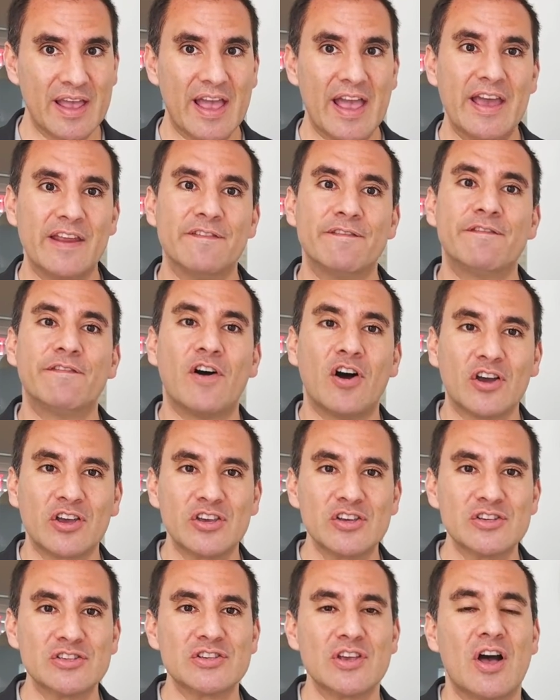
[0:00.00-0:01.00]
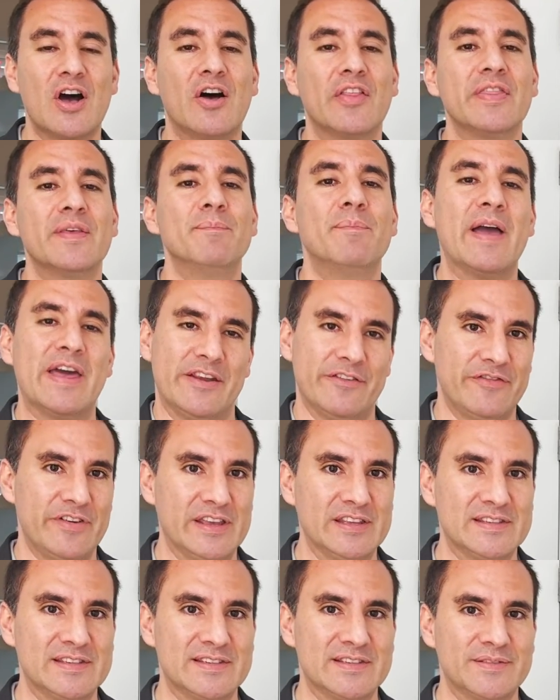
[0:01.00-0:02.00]
and focus on the
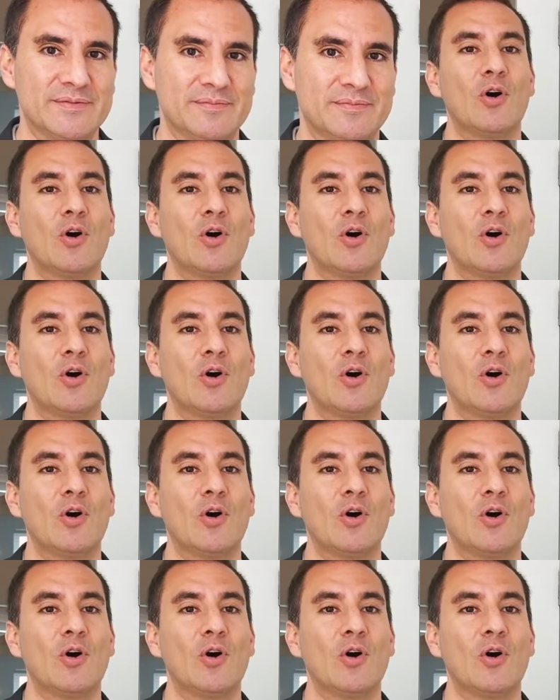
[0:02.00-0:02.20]
benefits.